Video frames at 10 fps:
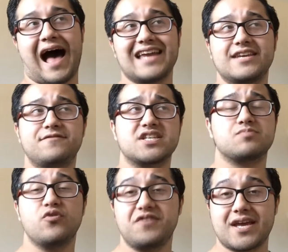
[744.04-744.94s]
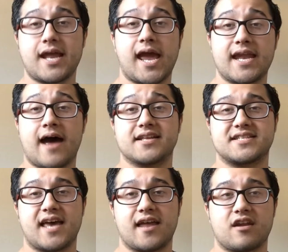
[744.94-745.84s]
I give this movie an 8 out of
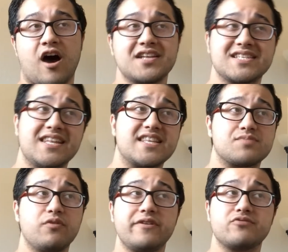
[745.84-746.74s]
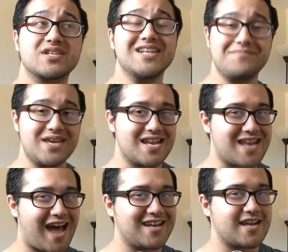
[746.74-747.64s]
10. Honestly, this movie was gonna be a
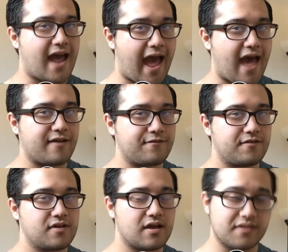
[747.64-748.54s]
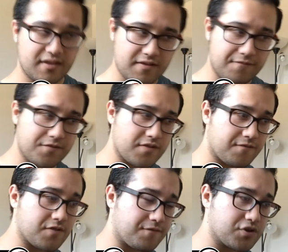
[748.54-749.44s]
9.5. For
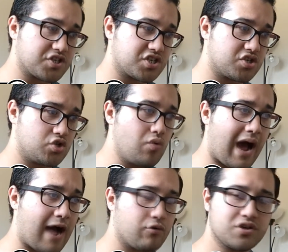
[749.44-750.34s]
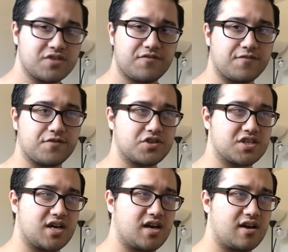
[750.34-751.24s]
the first 2 hours, for the
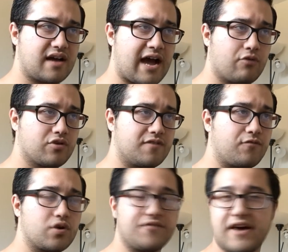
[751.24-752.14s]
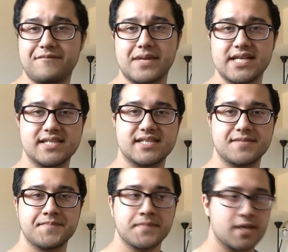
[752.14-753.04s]
first hour and 45
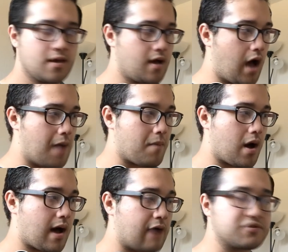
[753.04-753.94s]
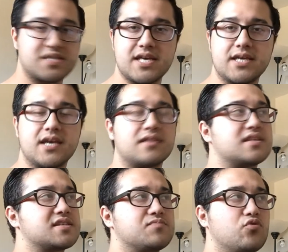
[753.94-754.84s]
minutes, I was thinking
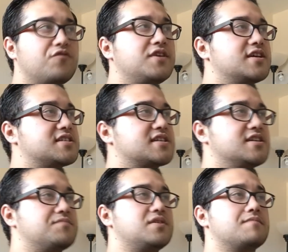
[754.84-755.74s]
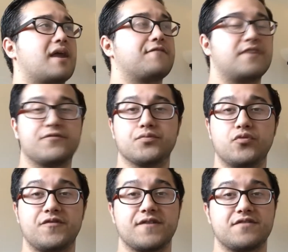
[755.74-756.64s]
this movie is gonna be my favorite
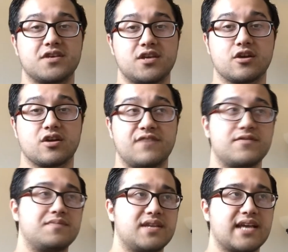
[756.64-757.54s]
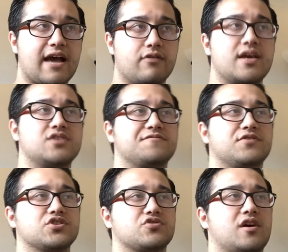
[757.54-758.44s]
movie of the year, even beating out Age of
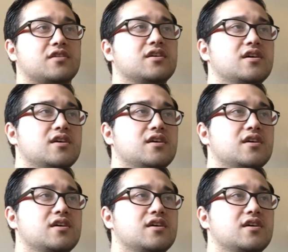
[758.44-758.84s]
Ultron.